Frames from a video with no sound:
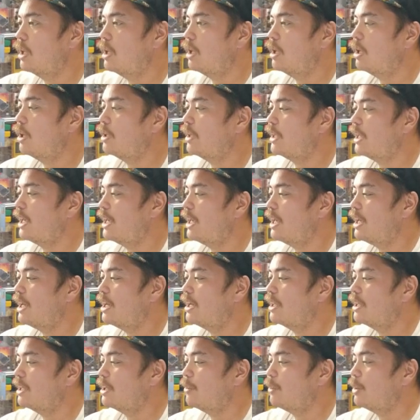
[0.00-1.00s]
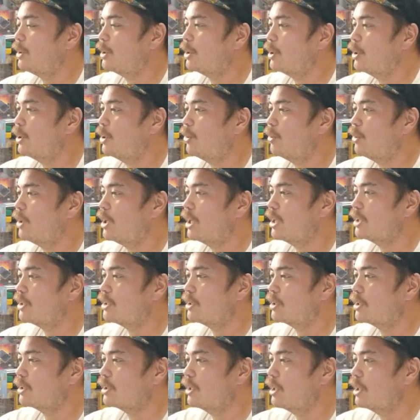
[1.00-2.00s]
Oh yeah, there we go. We
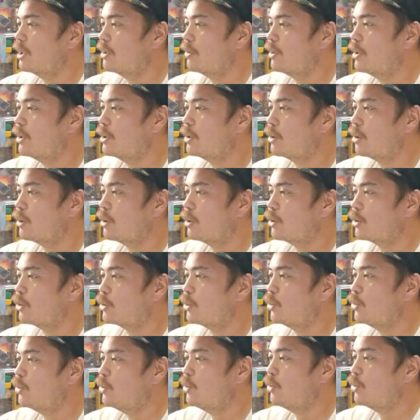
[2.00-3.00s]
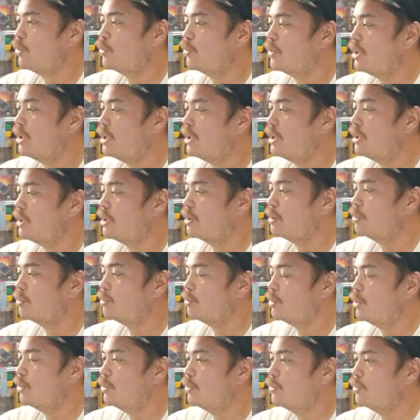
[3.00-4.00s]
got the Galarian Articuno V.
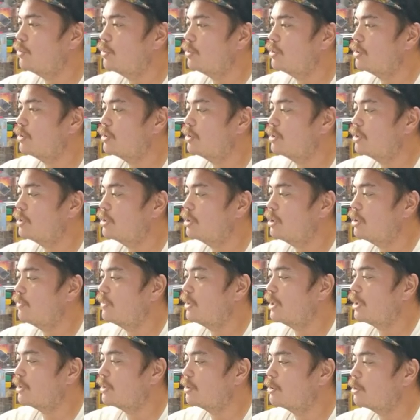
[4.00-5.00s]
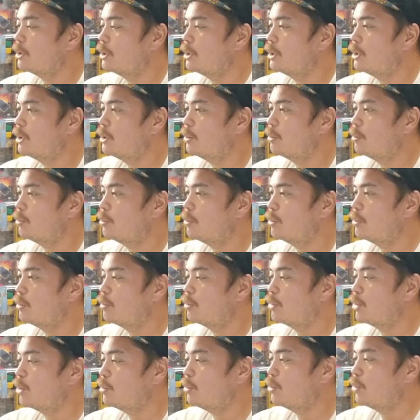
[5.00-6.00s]
Beautiful. Love that
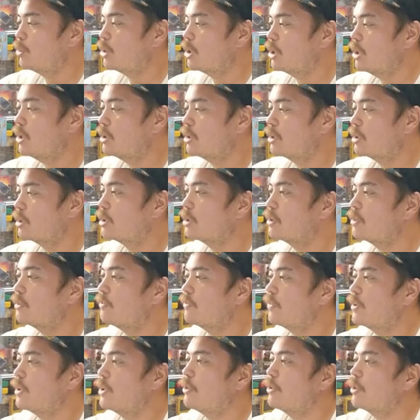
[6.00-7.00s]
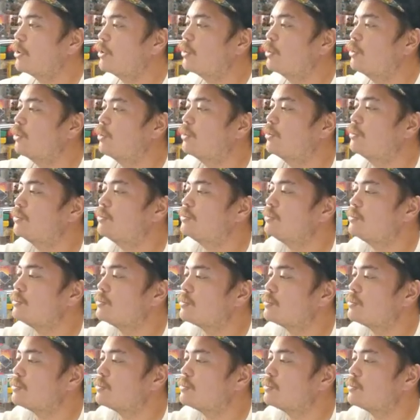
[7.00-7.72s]
purple color. Very cool.